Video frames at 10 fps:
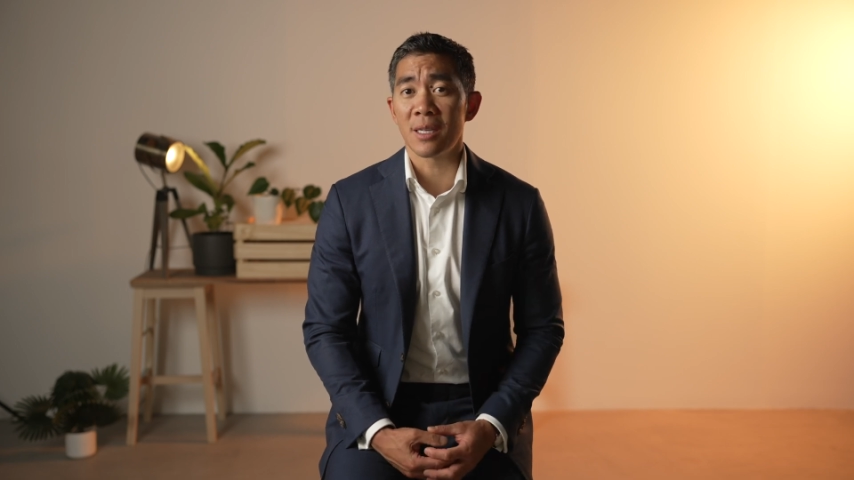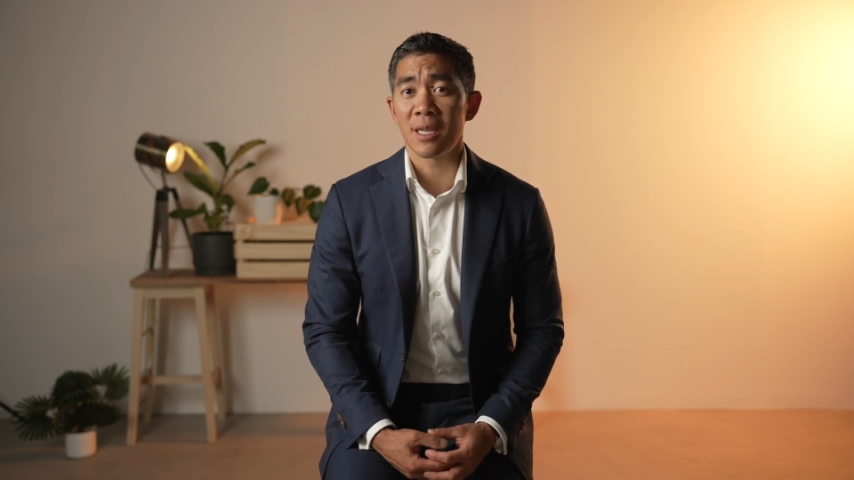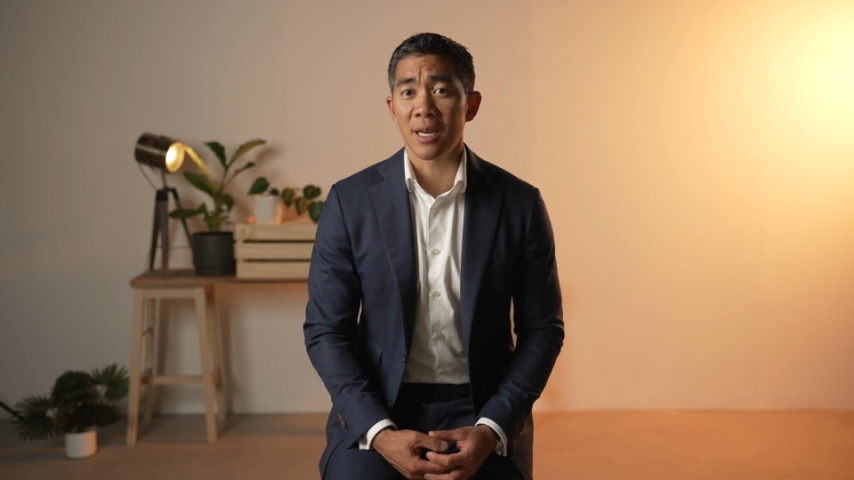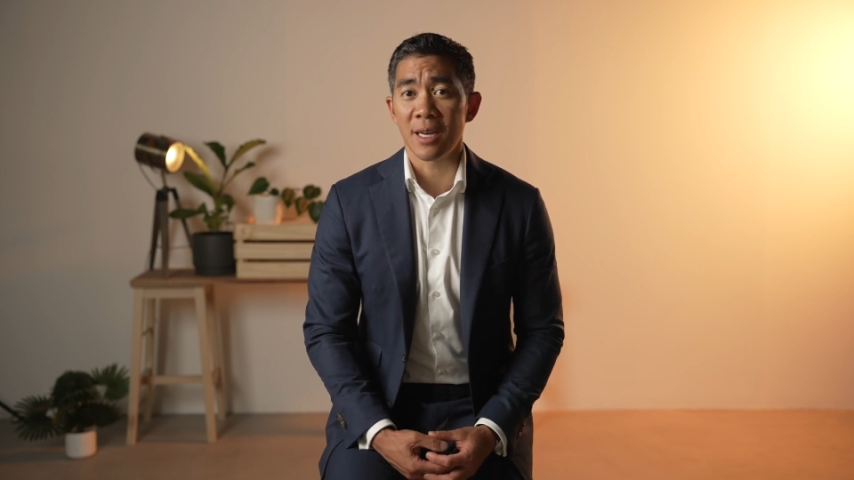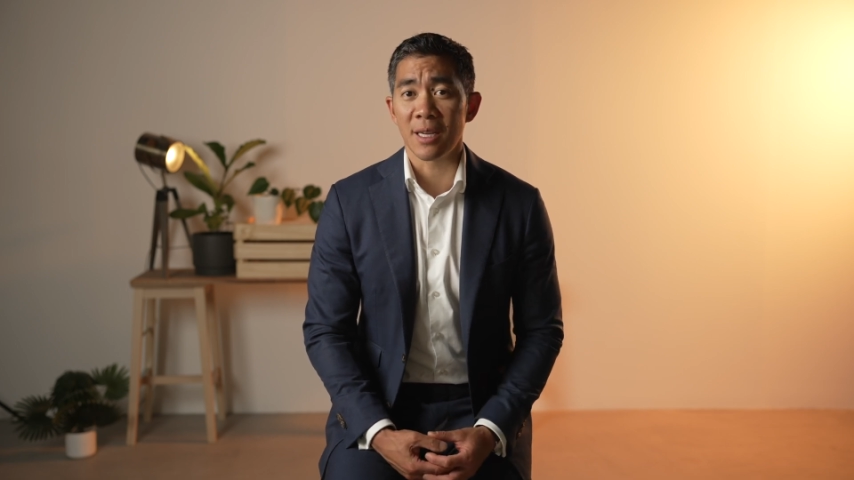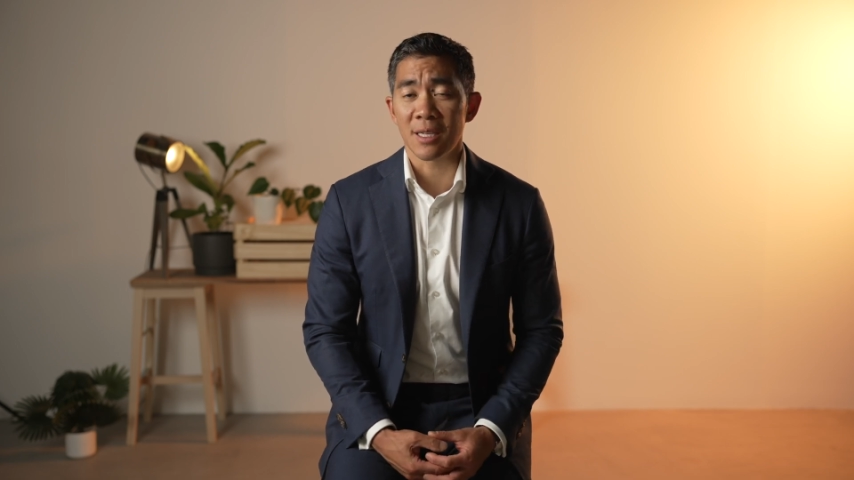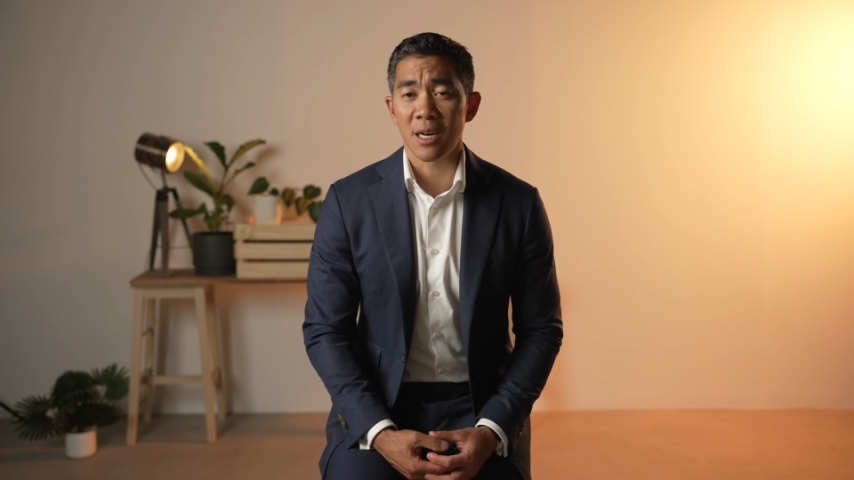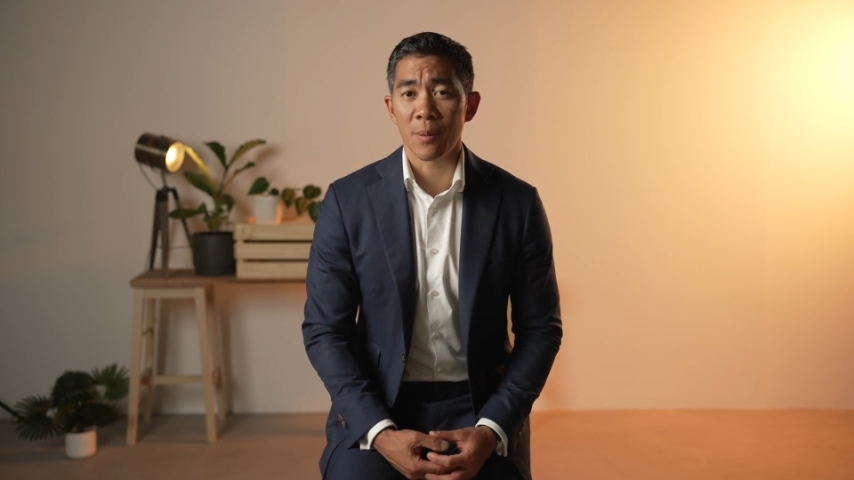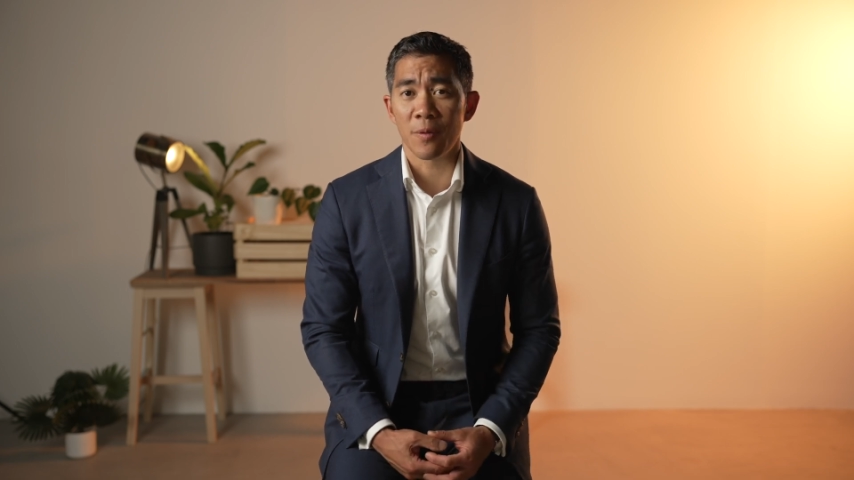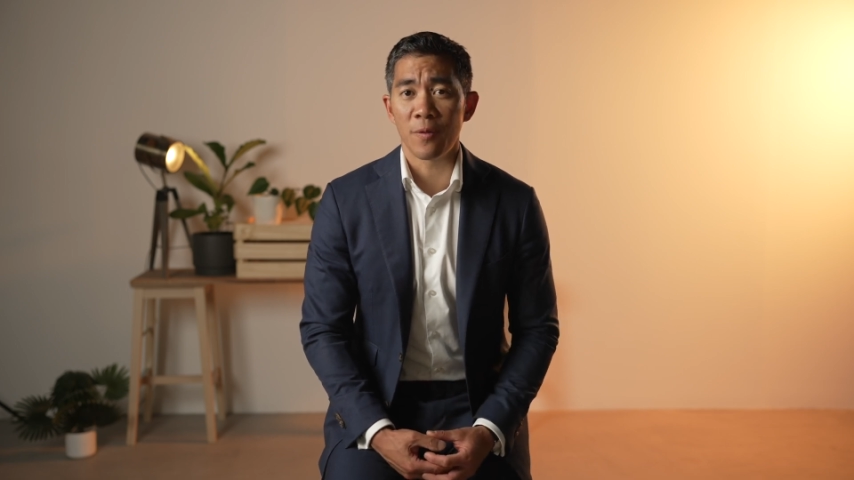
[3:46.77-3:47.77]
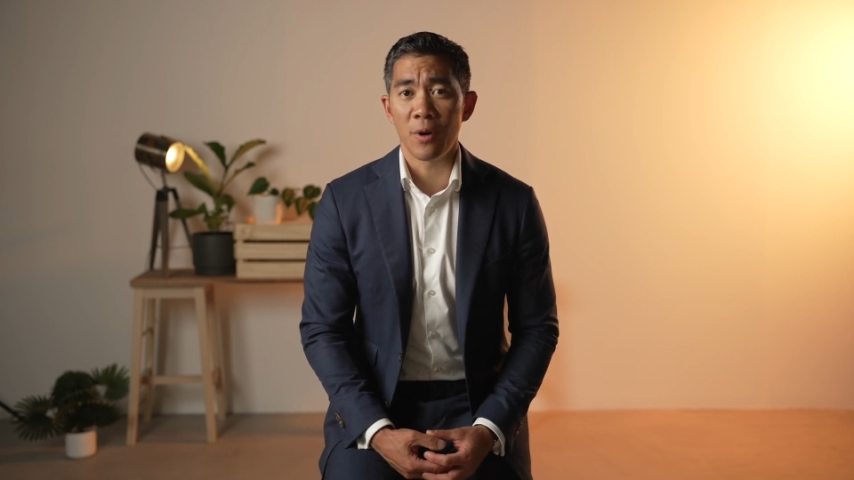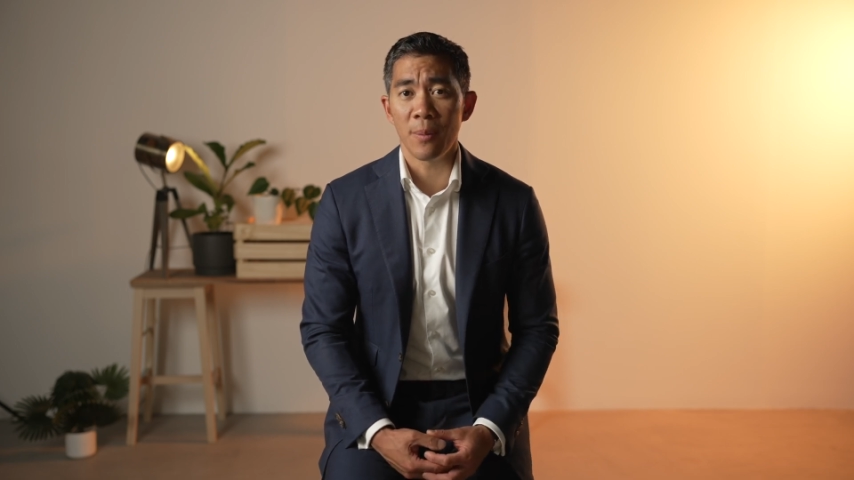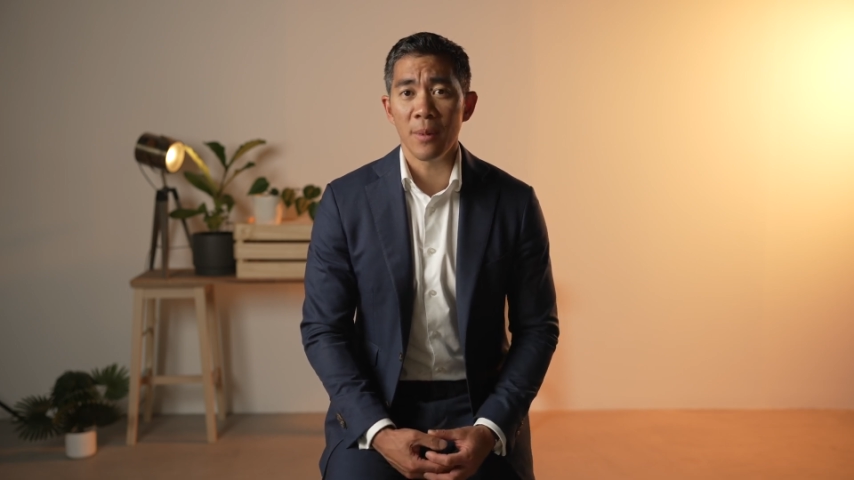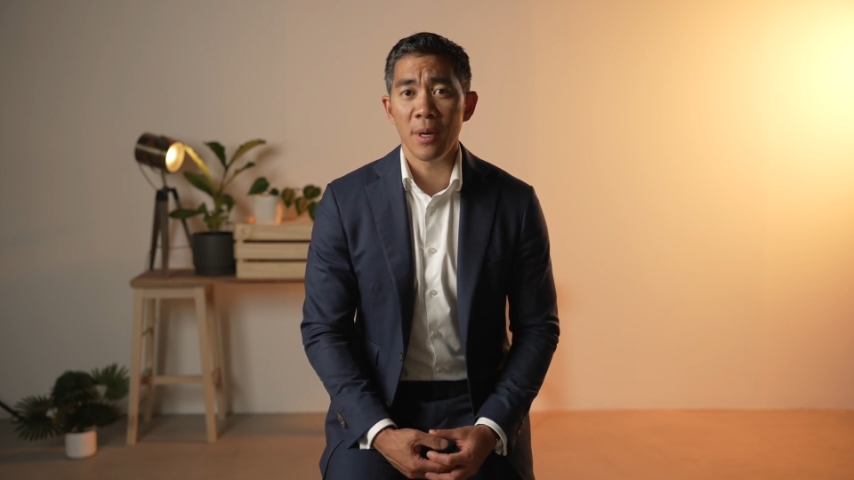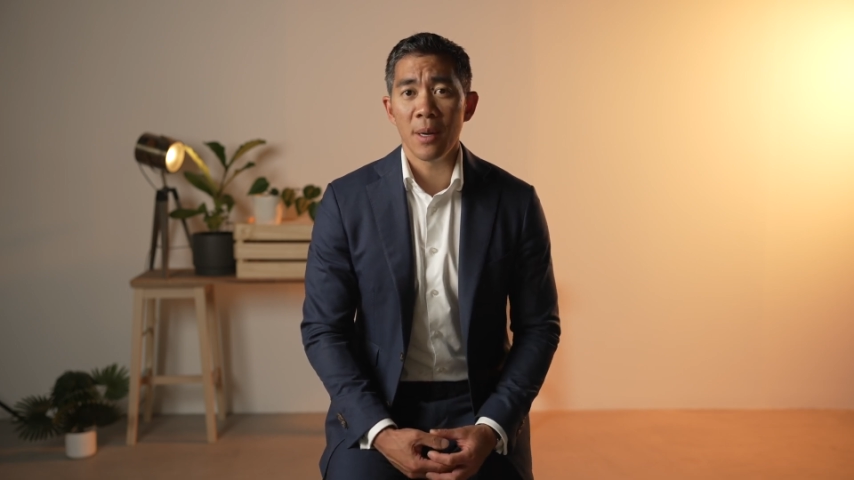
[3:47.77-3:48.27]
the techniques that I
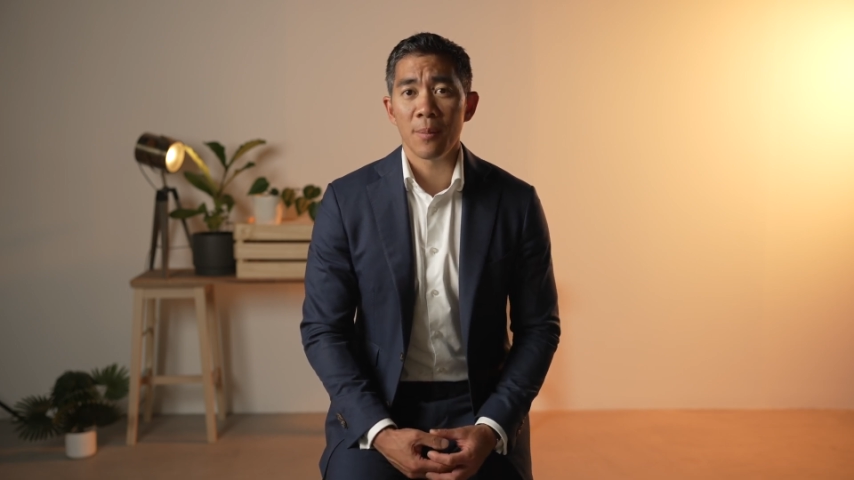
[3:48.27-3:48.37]
perform,